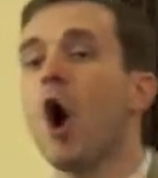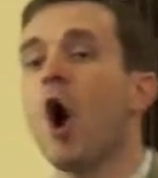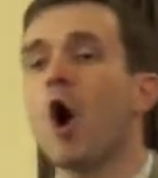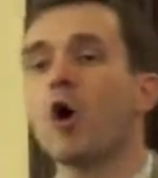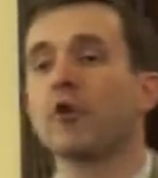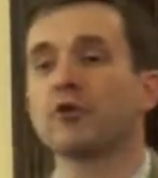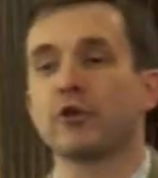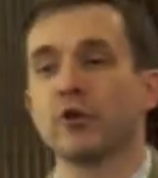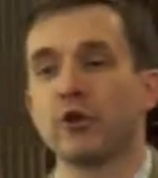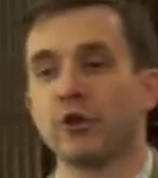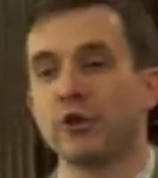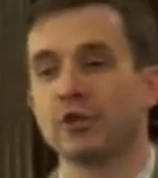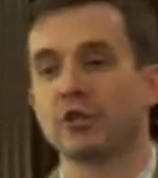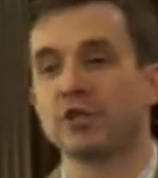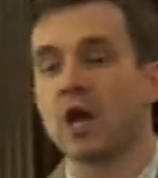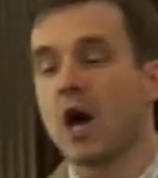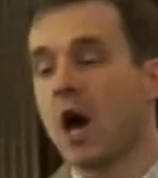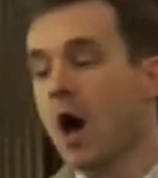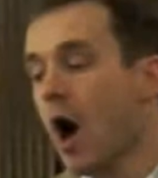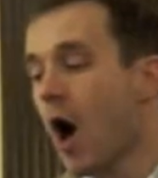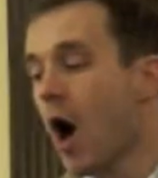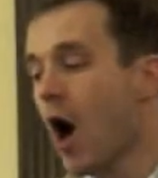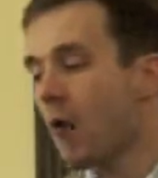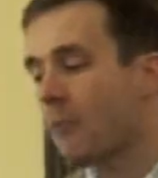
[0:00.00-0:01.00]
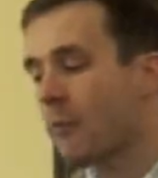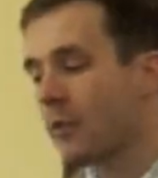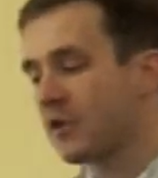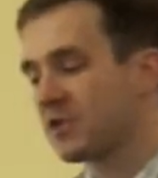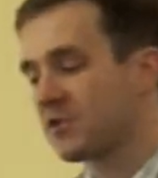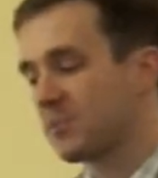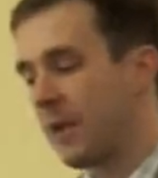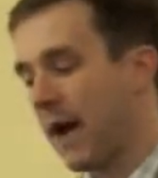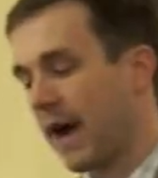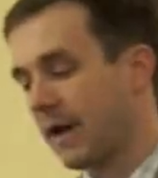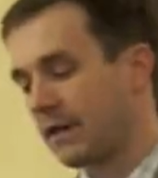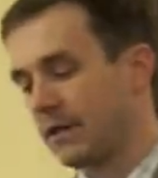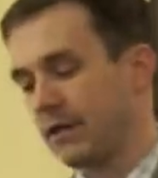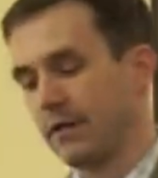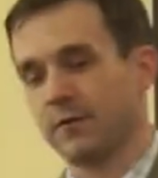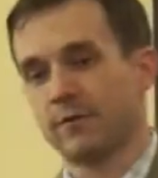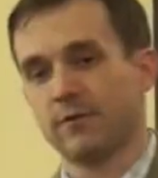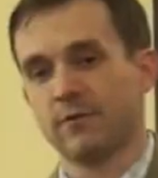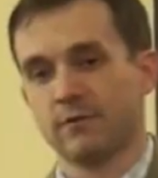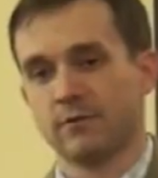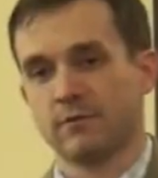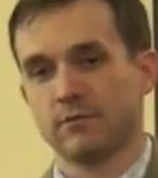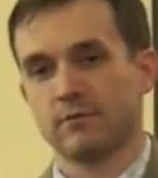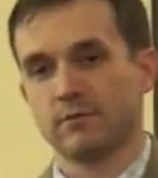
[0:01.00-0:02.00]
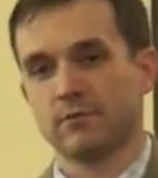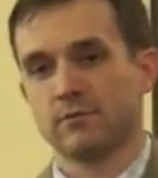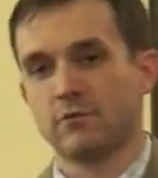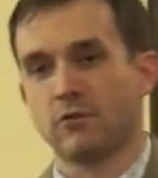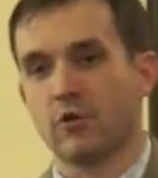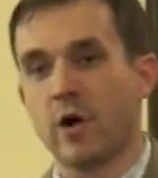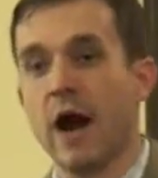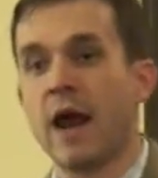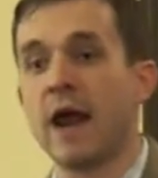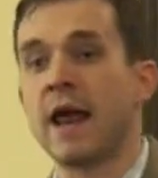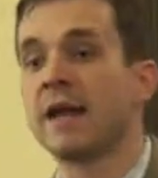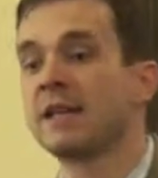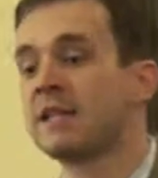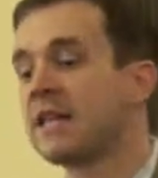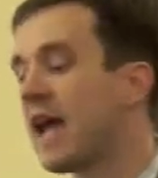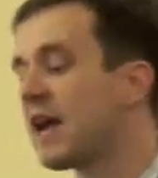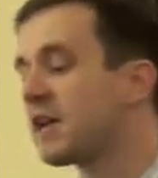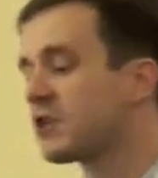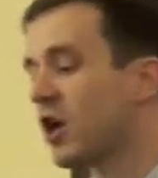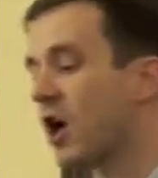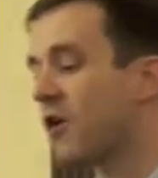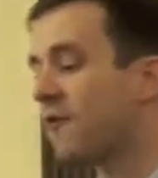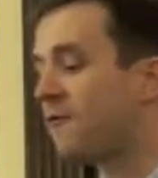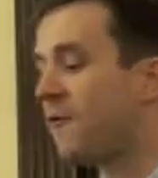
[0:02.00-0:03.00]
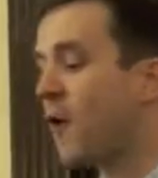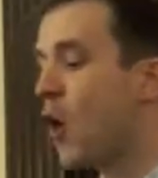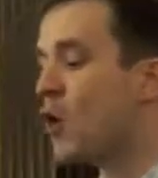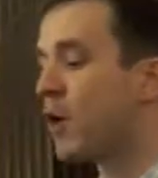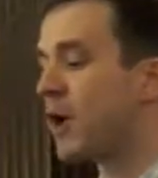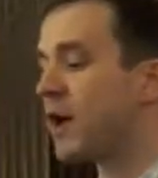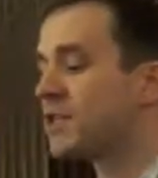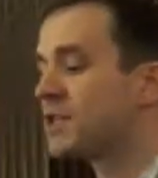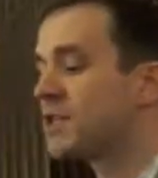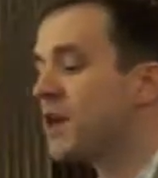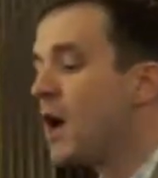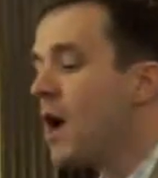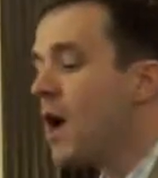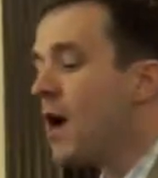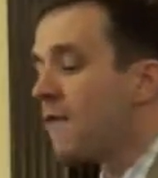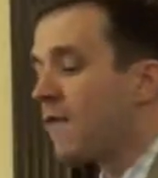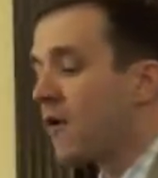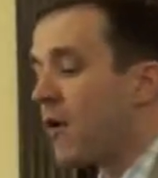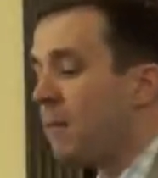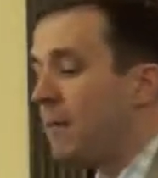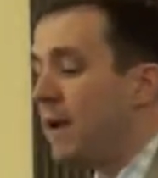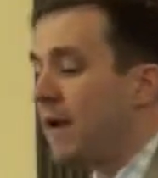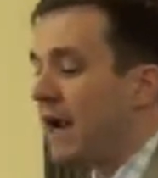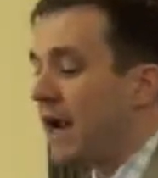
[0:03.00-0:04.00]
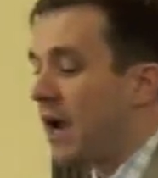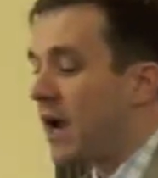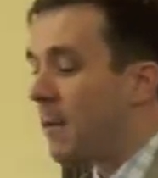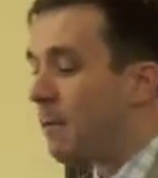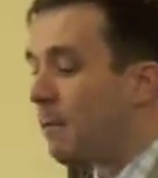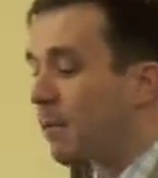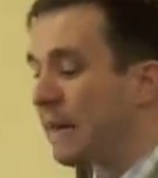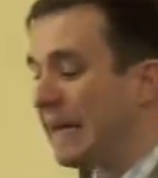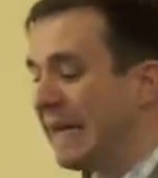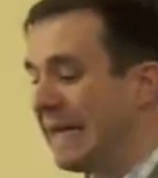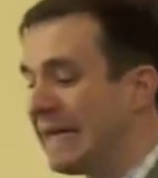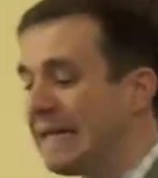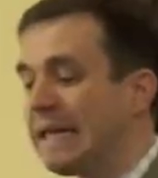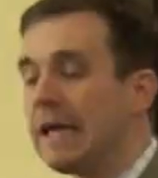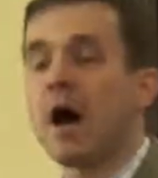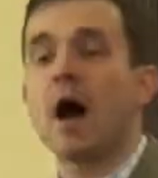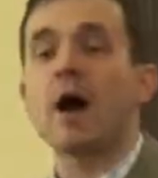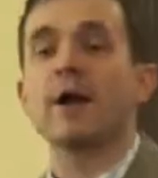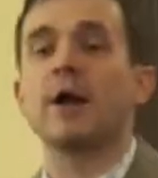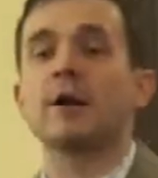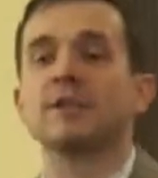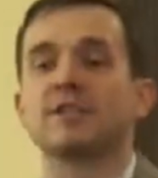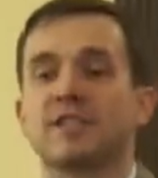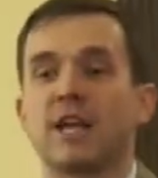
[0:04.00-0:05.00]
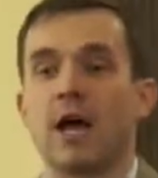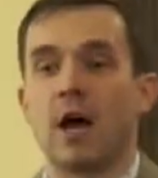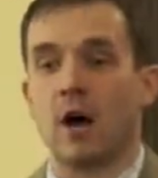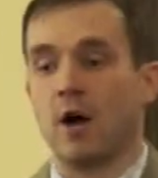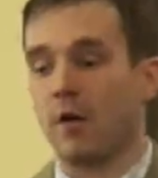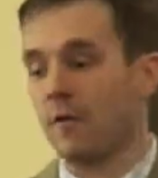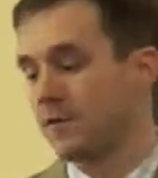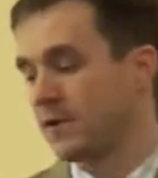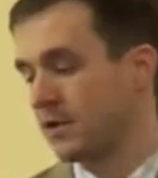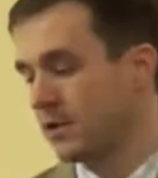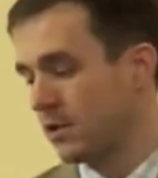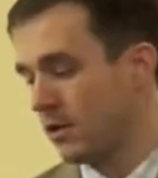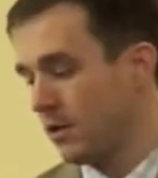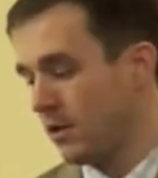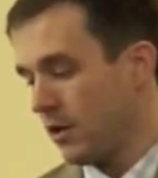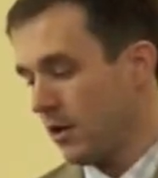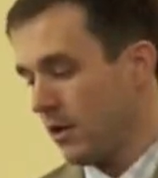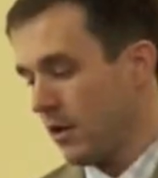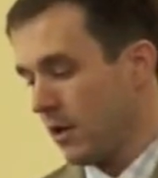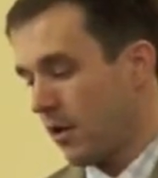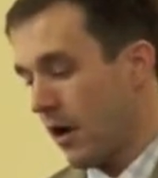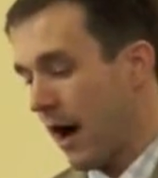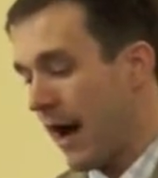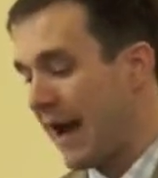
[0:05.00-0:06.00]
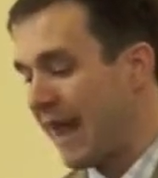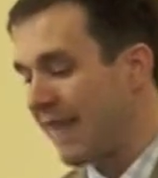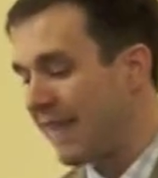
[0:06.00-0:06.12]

alters our perspective. Right? It takes our focus from being completely on ourselves, right,